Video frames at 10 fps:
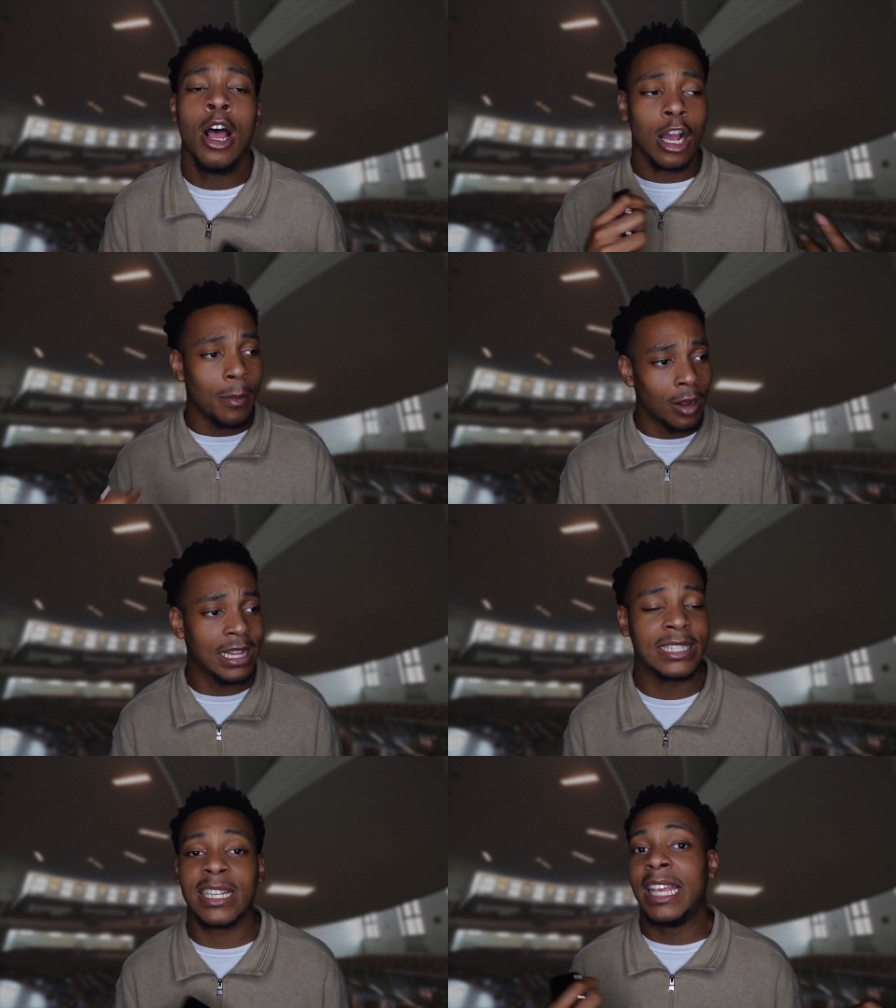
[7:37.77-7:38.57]
Come on,
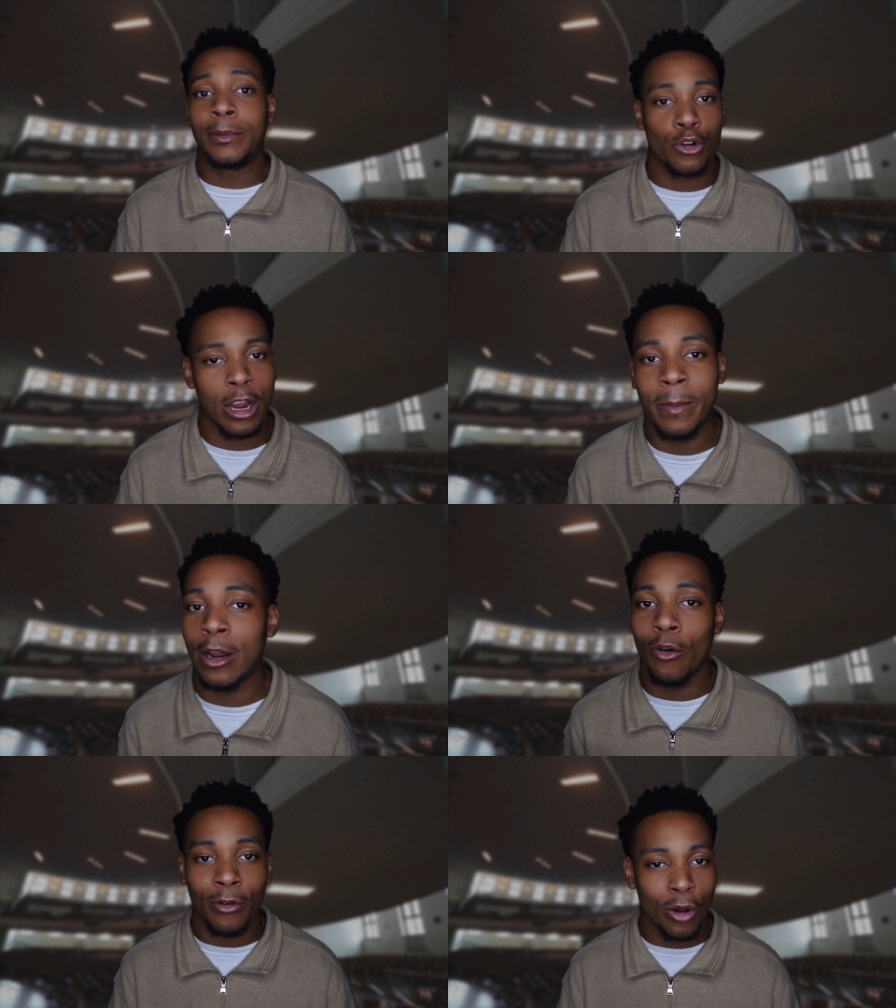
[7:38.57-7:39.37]
let's keep screaming
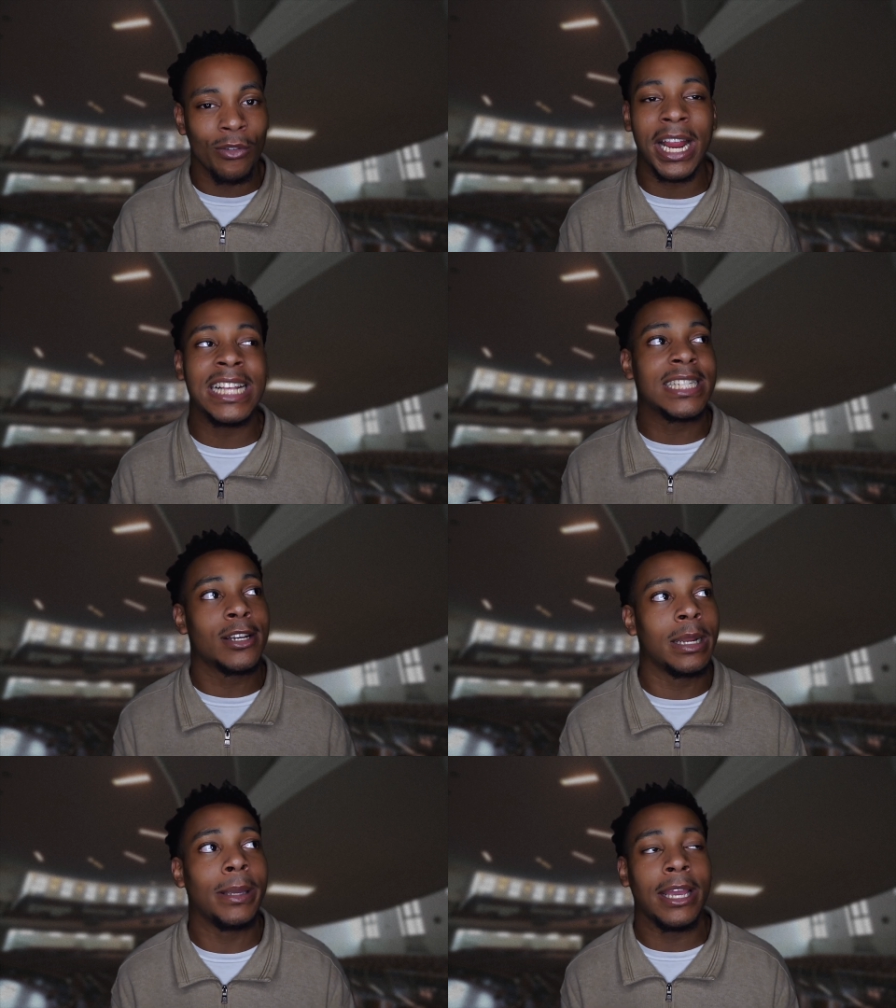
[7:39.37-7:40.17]
over and over. Is it
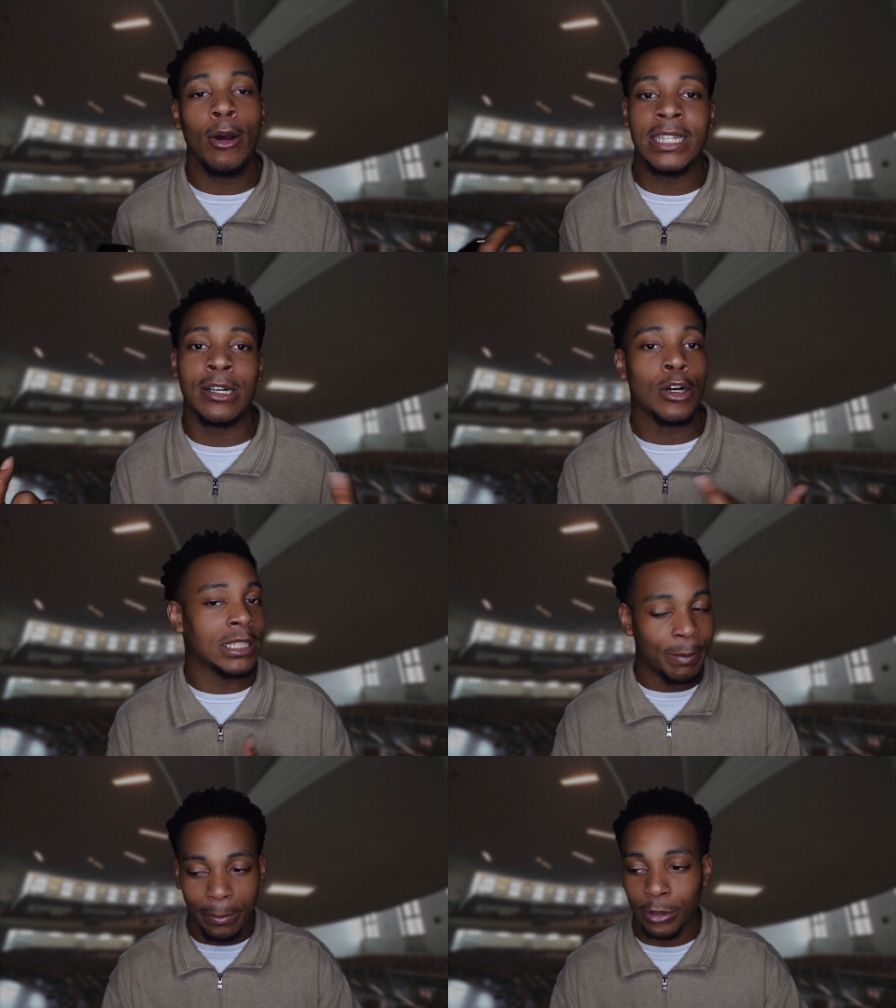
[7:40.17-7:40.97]
gonna be, or, or
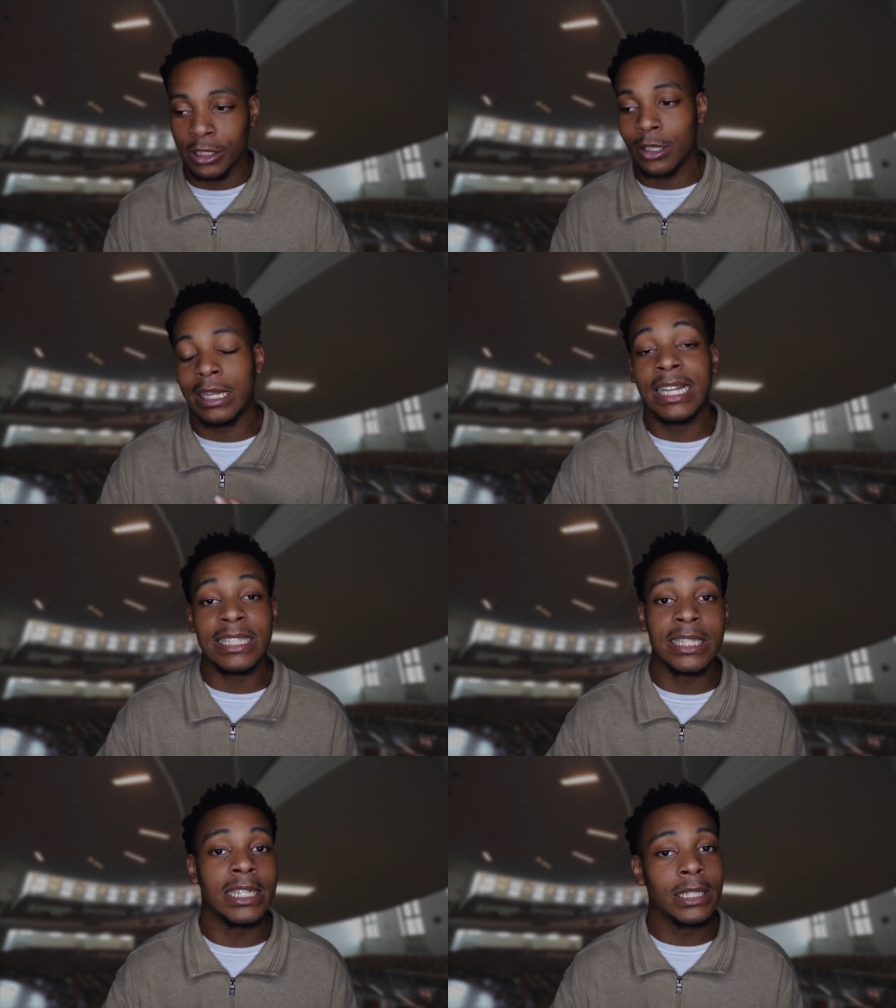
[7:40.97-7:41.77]
is people just gonna
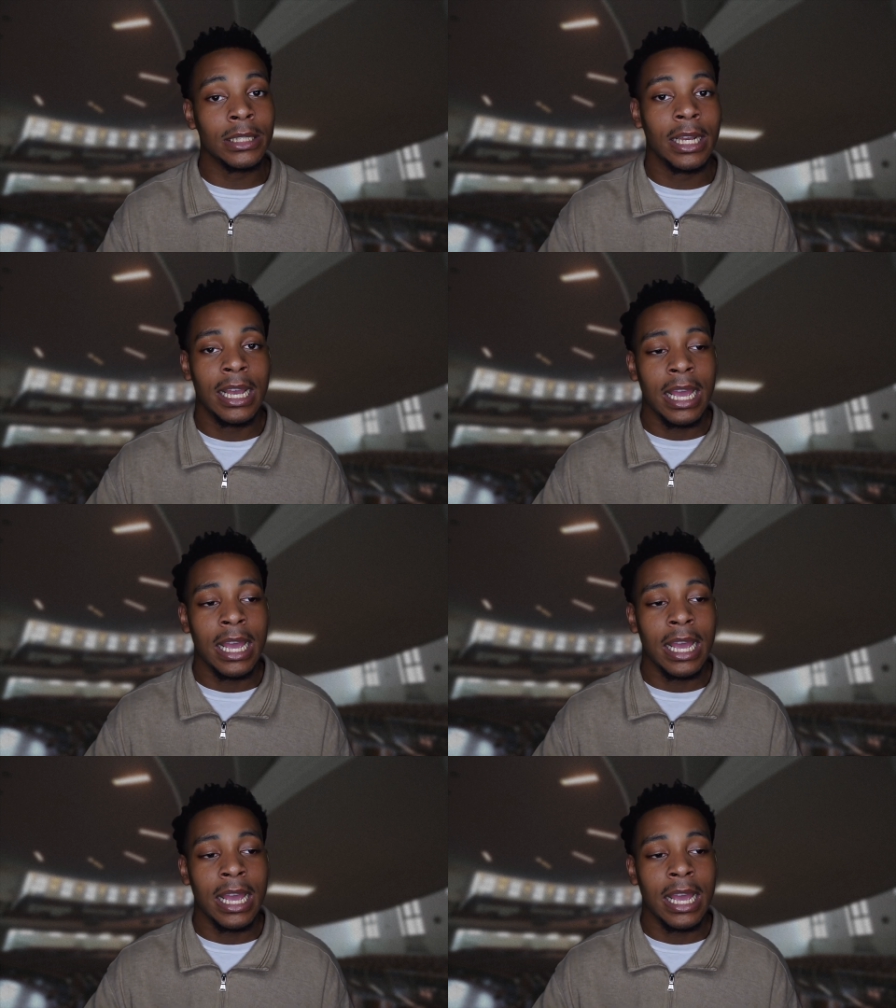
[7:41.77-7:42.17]
listen